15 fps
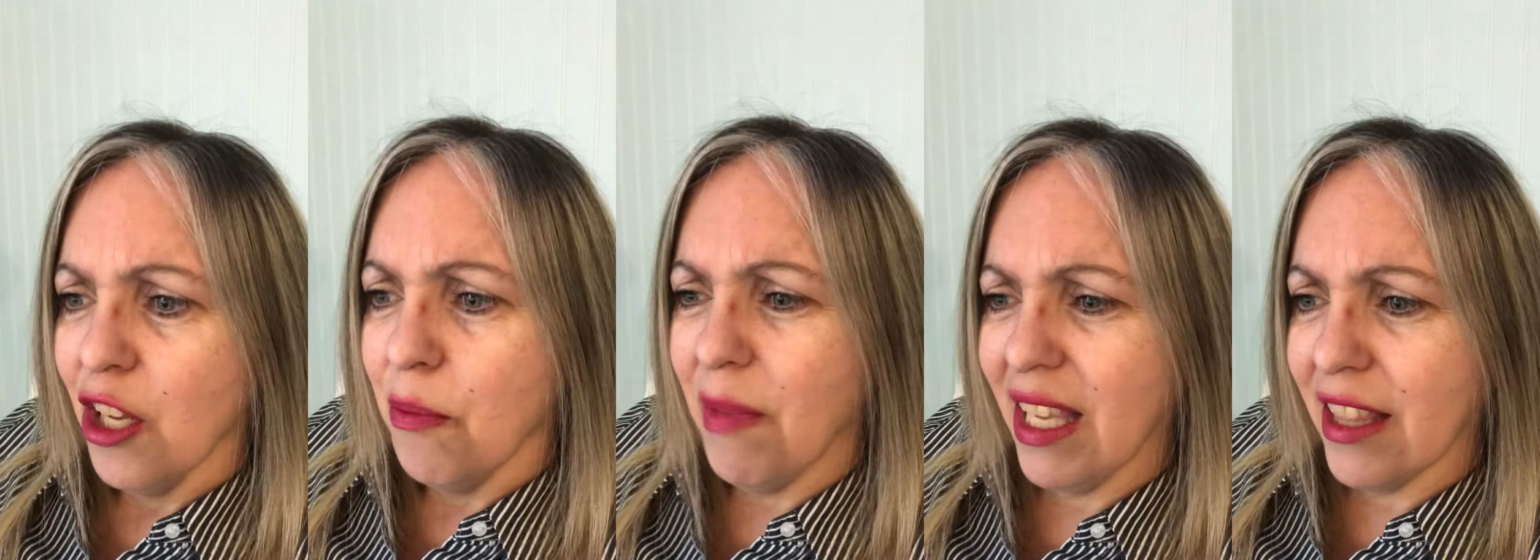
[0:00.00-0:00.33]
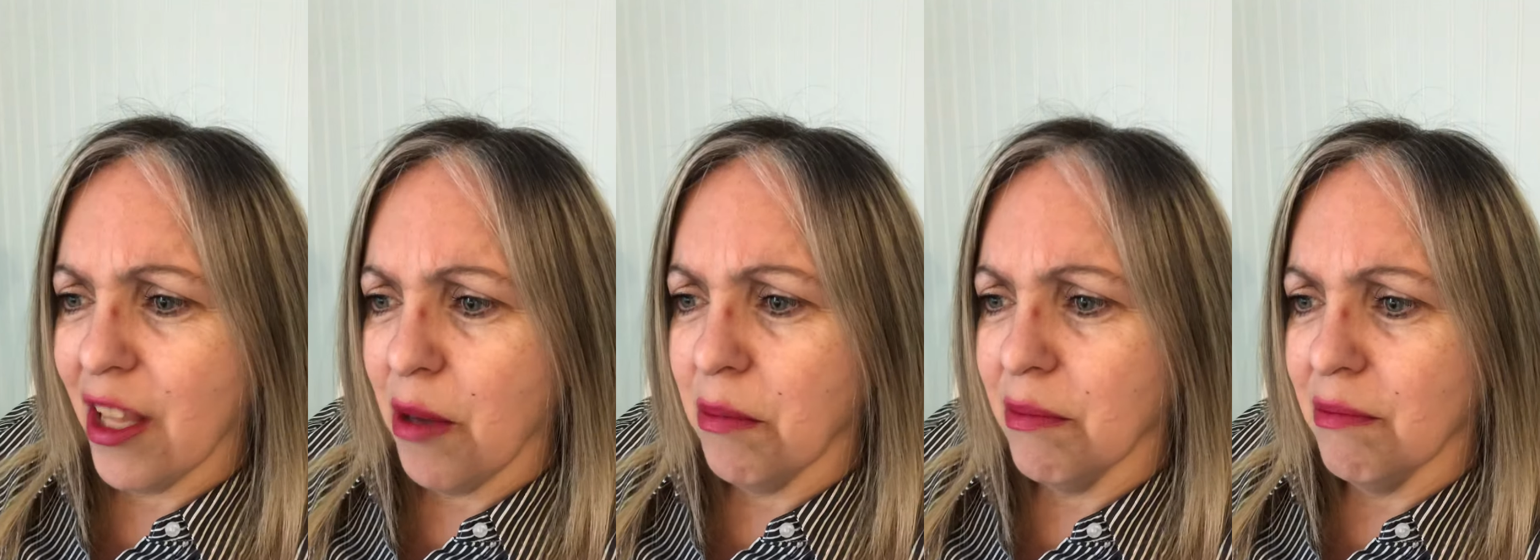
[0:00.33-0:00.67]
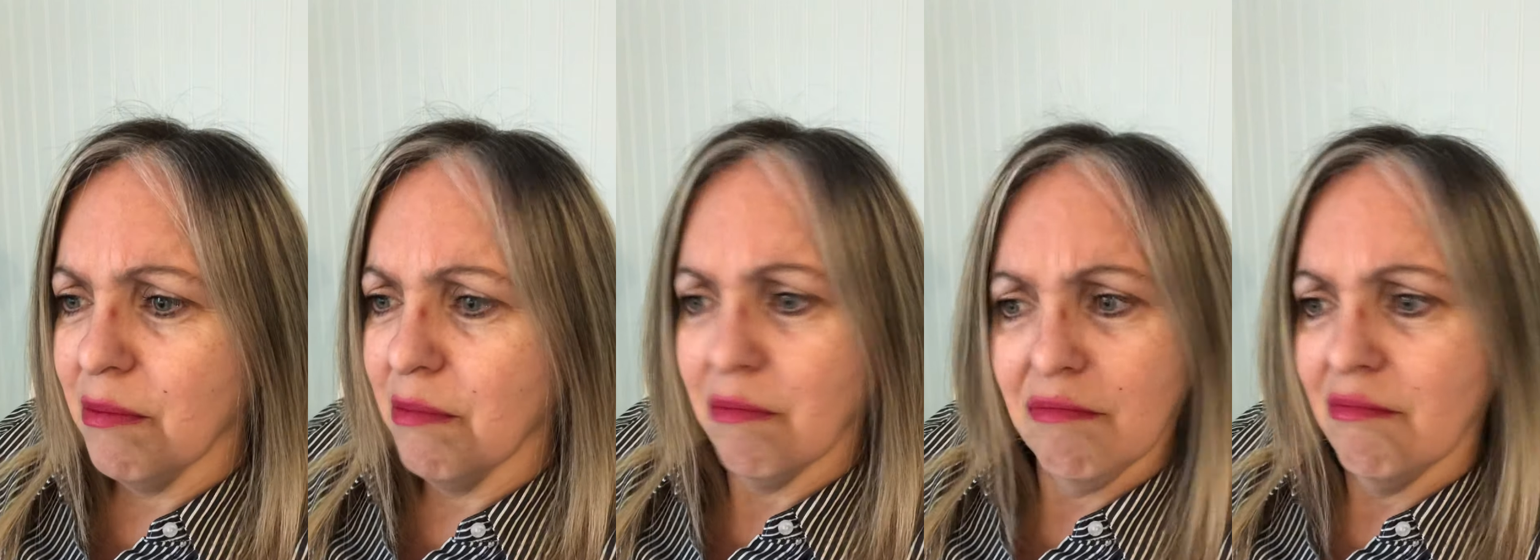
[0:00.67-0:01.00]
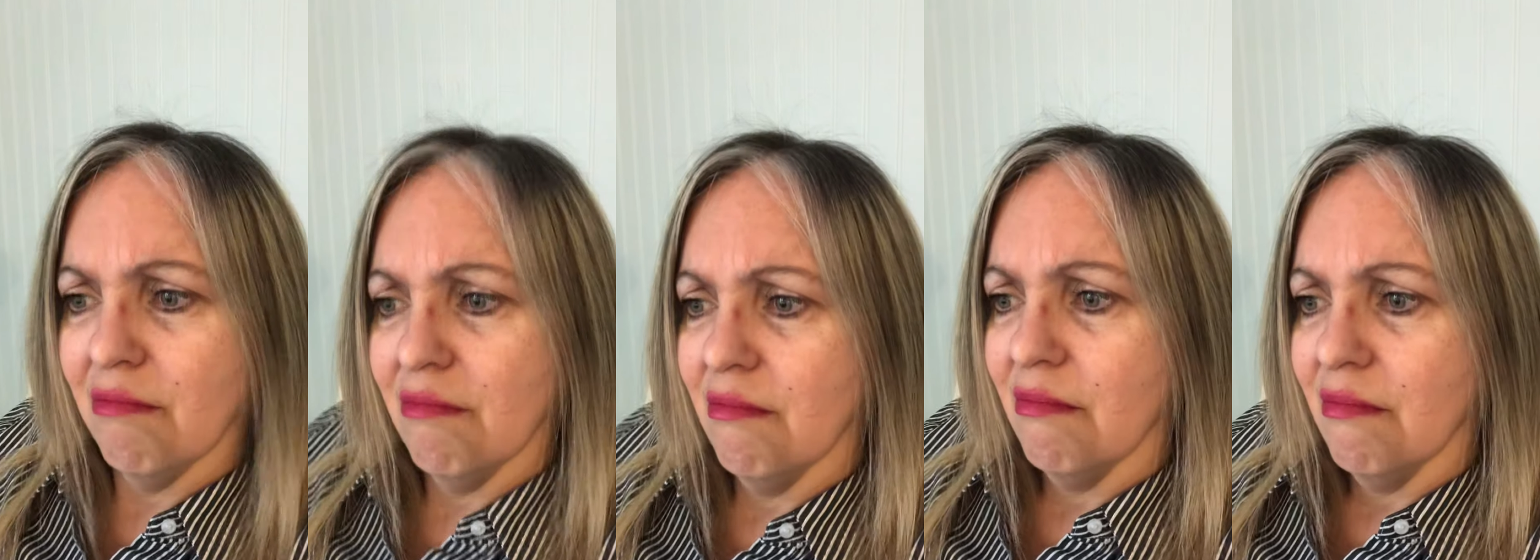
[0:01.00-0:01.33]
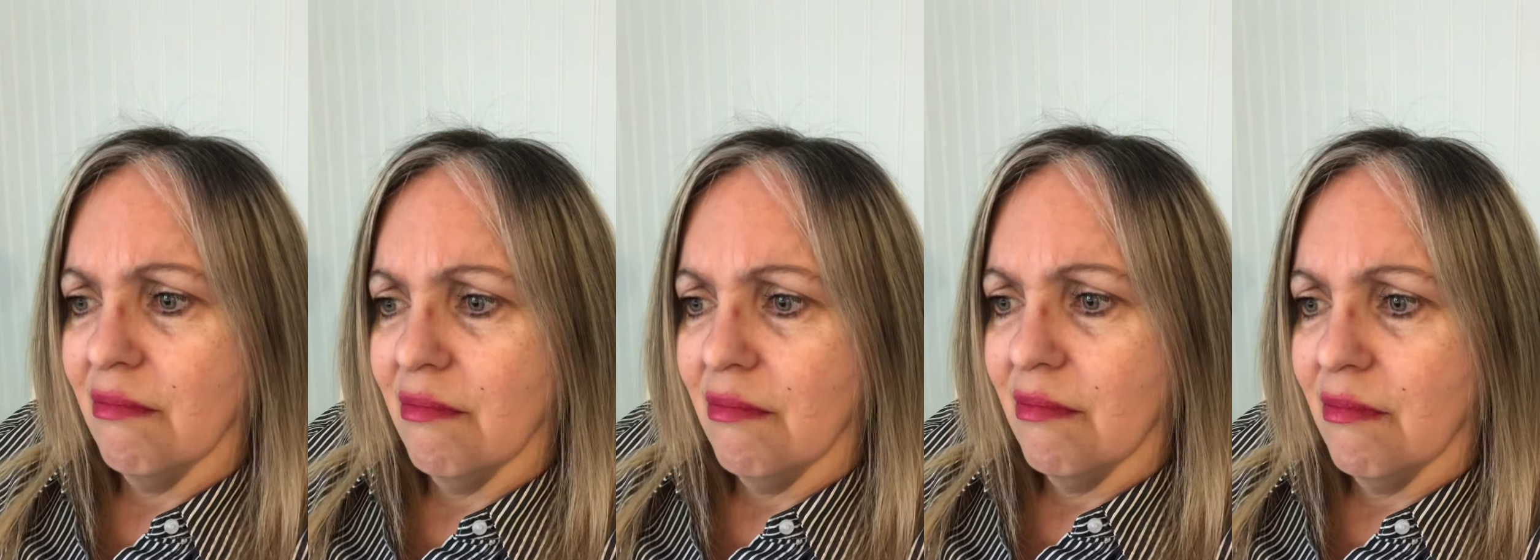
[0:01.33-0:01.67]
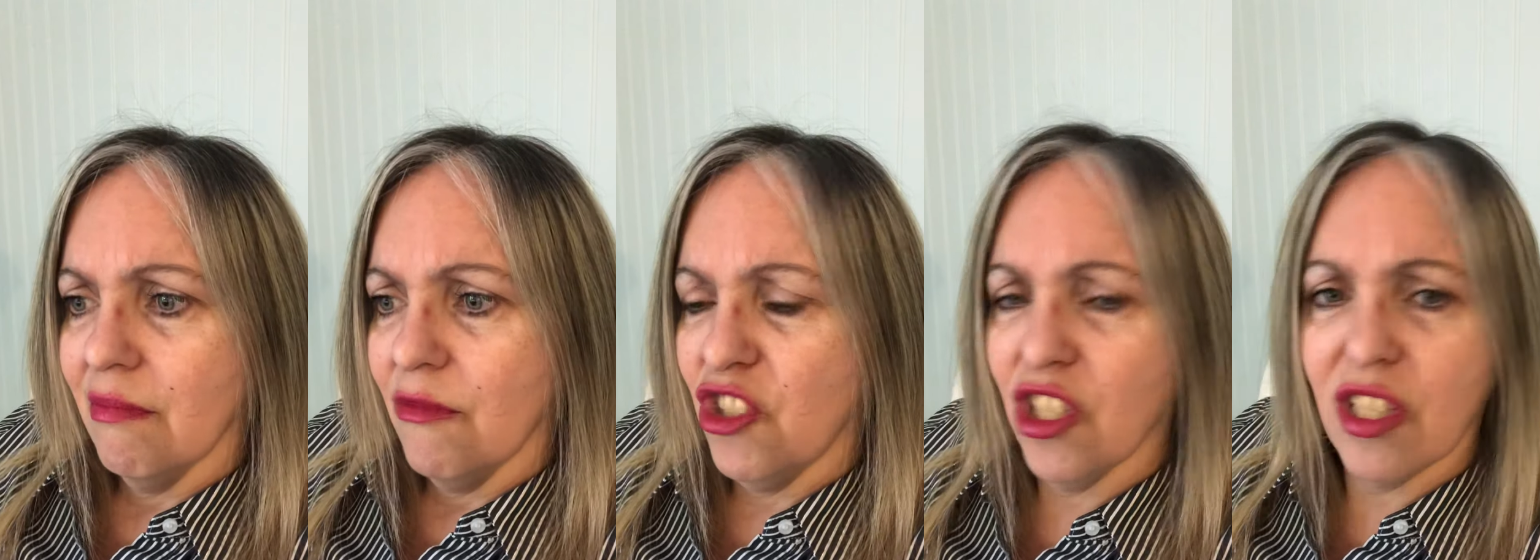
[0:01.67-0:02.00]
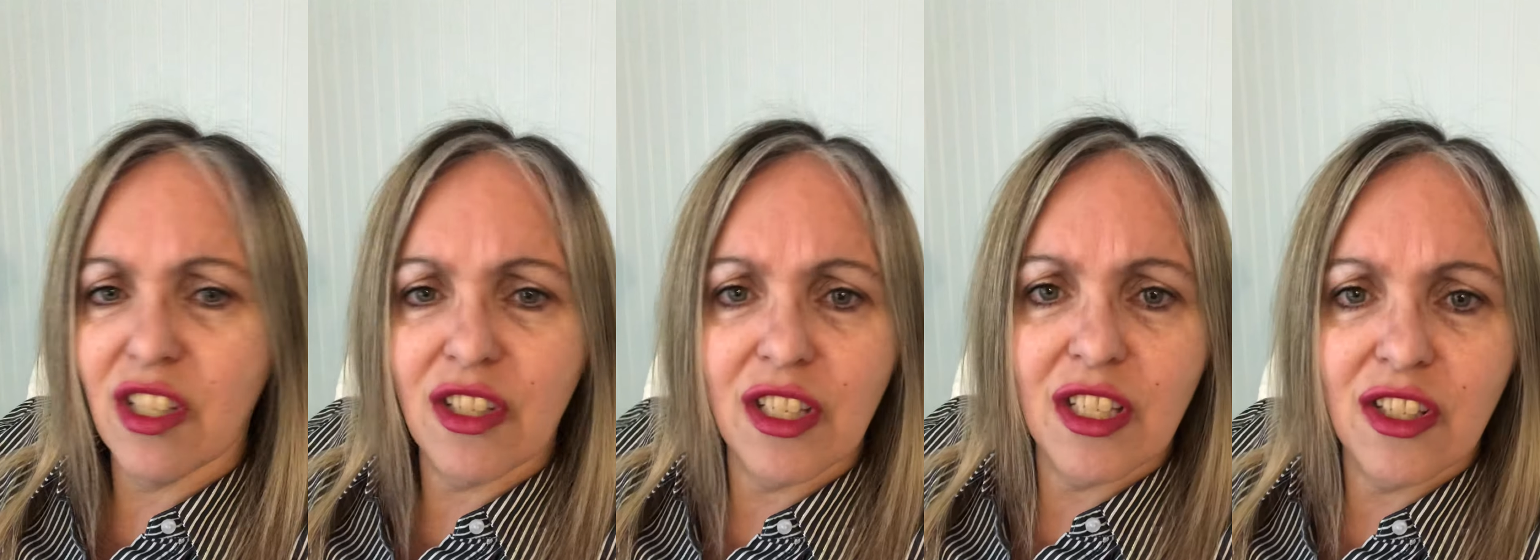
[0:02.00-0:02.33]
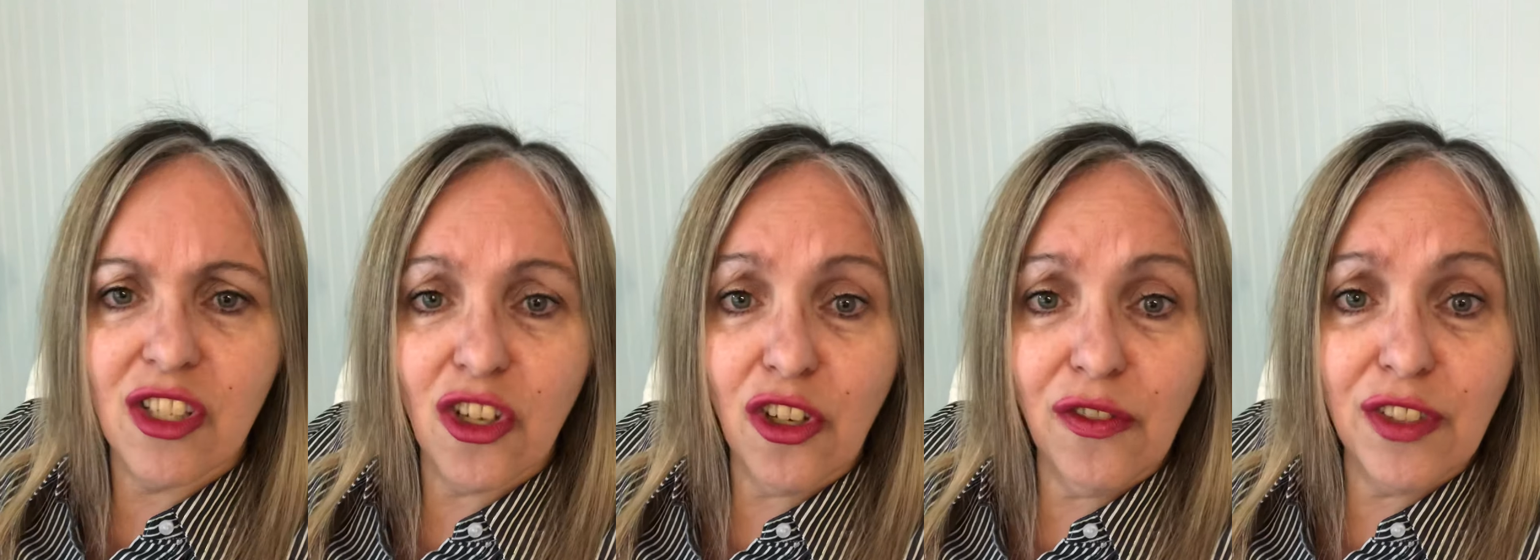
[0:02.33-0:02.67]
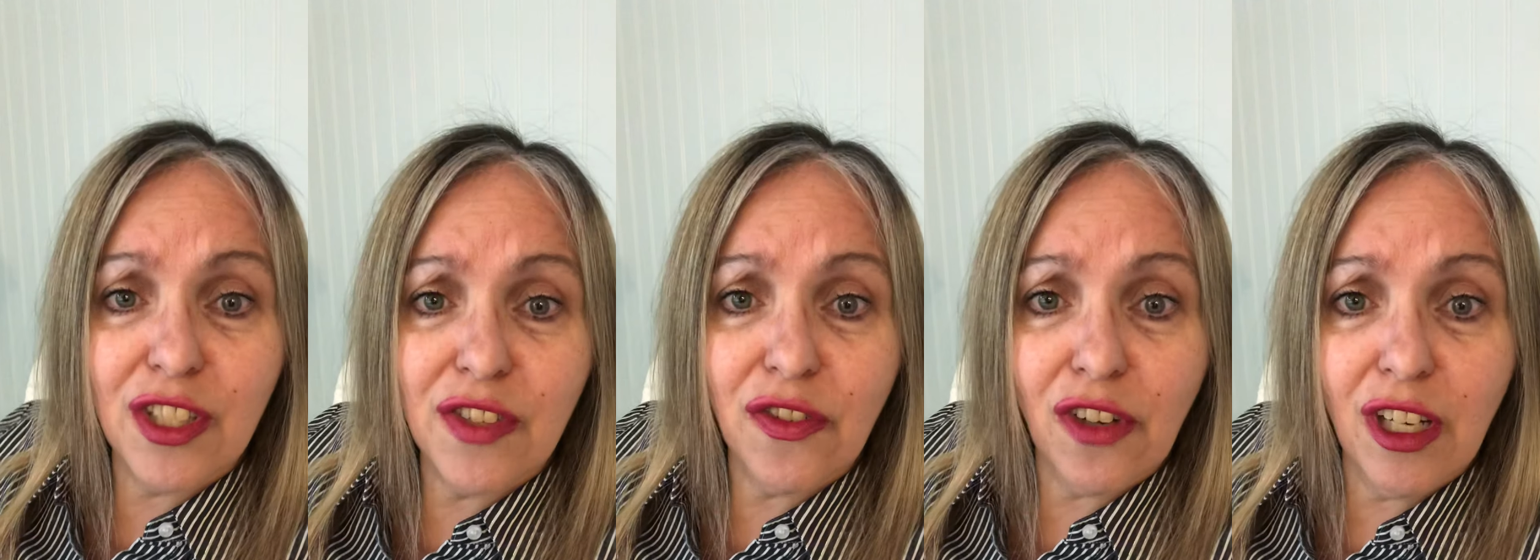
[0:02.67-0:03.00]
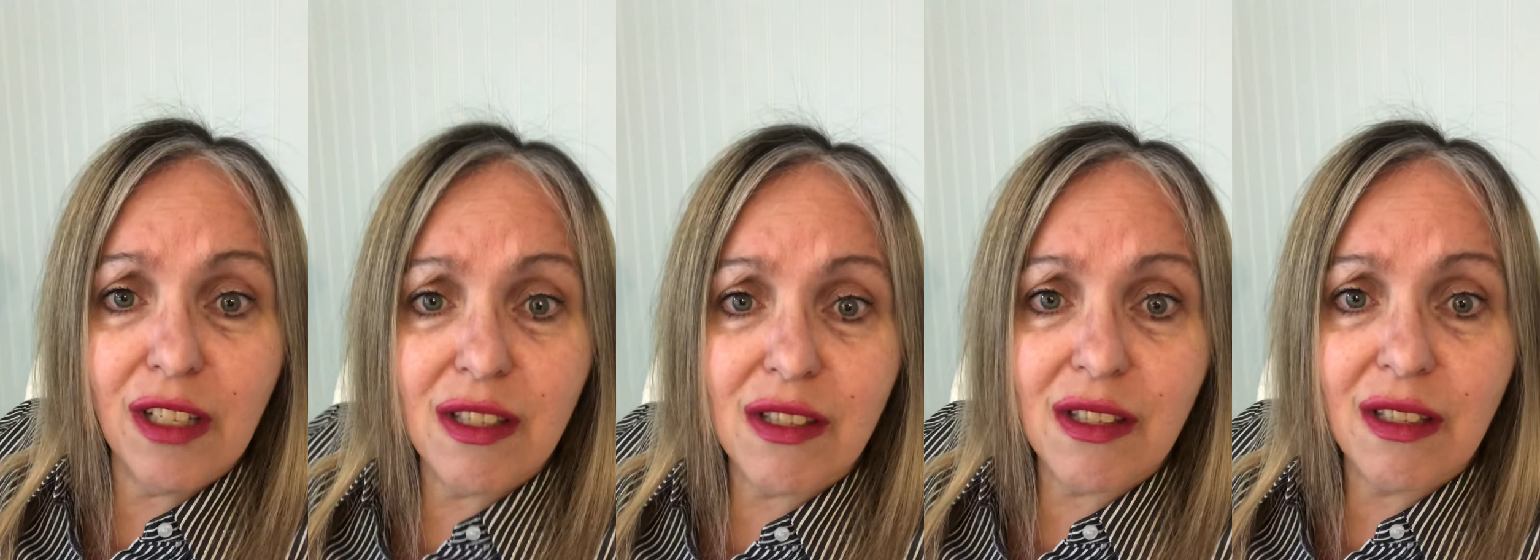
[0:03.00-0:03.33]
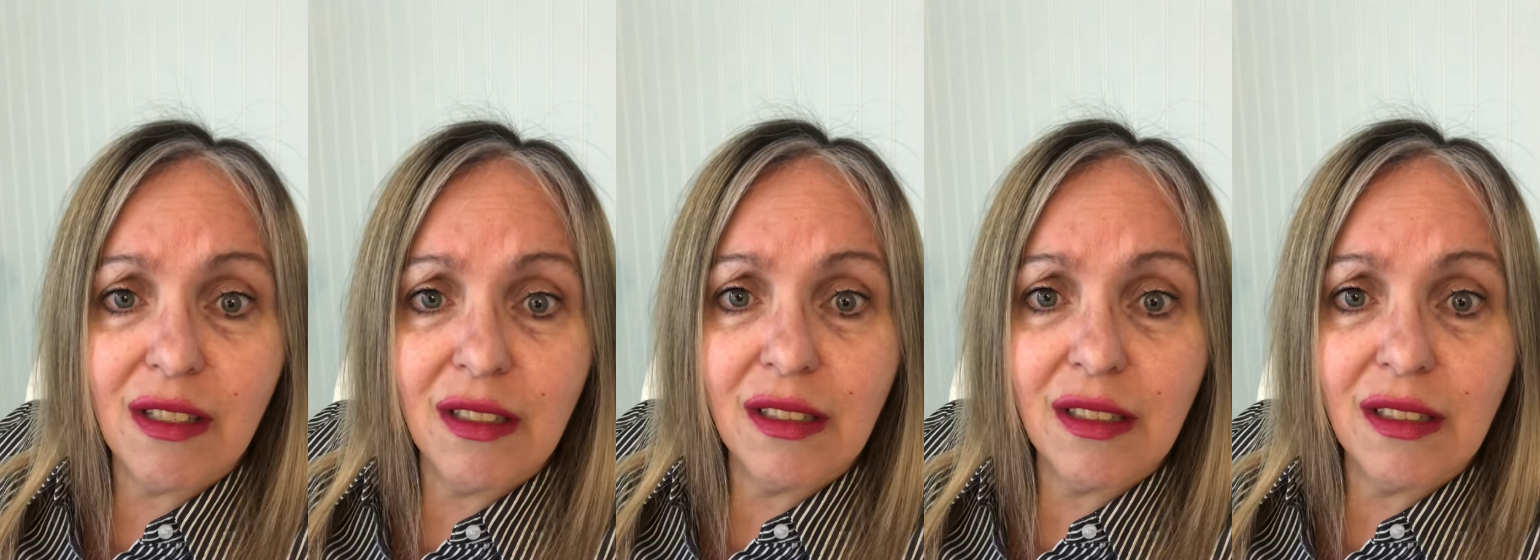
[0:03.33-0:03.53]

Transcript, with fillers: made them just servants for us.